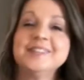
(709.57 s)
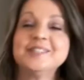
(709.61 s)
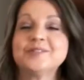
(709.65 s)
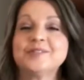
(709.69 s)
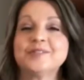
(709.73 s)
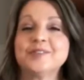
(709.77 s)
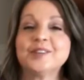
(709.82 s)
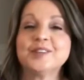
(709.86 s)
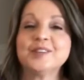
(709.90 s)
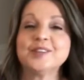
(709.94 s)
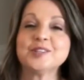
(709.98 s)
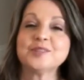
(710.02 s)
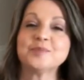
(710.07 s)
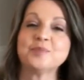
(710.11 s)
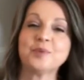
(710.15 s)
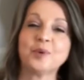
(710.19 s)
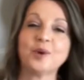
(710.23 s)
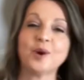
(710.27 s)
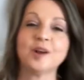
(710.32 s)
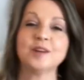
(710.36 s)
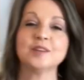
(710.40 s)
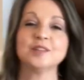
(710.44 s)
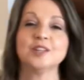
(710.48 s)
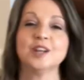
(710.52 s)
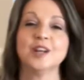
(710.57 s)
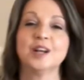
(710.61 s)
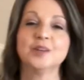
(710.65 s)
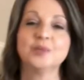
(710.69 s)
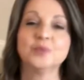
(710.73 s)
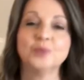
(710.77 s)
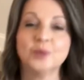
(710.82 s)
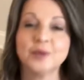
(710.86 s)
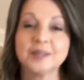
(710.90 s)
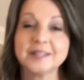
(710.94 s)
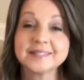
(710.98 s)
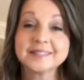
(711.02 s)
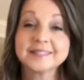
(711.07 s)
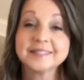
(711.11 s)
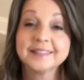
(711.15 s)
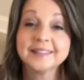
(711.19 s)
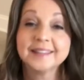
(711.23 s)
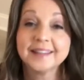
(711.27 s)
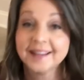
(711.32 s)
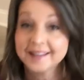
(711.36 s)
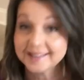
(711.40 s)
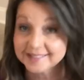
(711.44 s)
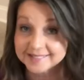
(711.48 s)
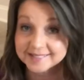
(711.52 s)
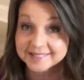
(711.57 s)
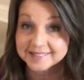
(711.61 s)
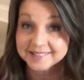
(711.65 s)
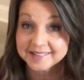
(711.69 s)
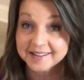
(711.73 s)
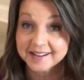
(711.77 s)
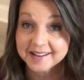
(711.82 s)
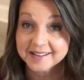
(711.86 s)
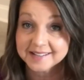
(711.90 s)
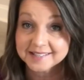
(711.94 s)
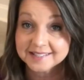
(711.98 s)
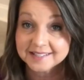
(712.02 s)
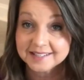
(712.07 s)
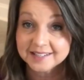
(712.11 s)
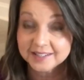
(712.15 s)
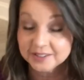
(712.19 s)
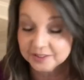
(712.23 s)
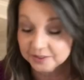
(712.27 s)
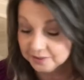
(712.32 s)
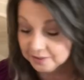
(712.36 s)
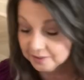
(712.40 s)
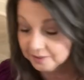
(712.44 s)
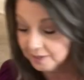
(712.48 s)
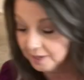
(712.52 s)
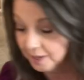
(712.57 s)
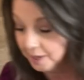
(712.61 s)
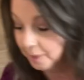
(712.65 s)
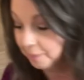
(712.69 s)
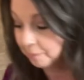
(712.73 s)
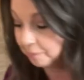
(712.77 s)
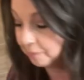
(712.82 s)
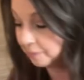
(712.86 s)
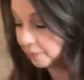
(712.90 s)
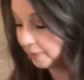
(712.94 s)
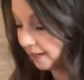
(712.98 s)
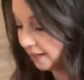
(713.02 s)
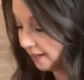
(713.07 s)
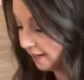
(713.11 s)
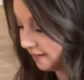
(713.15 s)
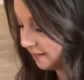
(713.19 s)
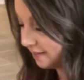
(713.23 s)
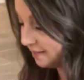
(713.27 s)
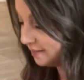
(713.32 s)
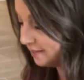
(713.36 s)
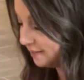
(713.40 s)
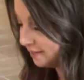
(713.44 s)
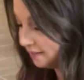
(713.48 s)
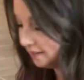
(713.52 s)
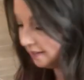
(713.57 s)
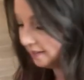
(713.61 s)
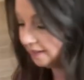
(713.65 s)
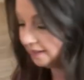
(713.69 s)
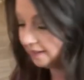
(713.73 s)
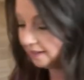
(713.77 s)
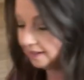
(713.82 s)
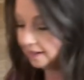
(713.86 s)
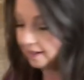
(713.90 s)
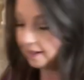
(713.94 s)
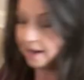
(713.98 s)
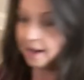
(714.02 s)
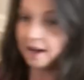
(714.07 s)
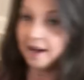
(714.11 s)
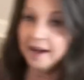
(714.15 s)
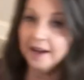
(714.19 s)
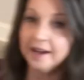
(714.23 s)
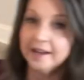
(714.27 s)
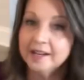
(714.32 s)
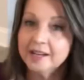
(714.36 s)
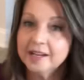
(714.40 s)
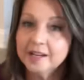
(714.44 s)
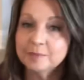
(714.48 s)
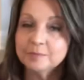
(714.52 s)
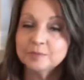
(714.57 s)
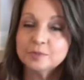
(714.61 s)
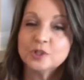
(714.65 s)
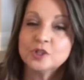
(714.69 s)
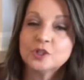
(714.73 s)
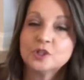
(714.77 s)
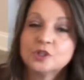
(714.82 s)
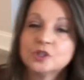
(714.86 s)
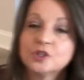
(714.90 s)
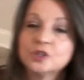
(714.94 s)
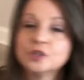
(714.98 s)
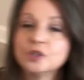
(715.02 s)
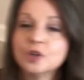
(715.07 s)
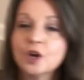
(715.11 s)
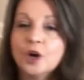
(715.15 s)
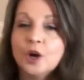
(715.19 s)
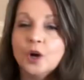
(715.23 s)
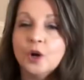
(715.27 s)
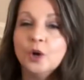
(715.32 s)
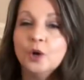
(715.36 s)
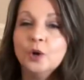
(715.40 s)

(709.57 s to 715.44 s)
for this project was less than ideal, but I am so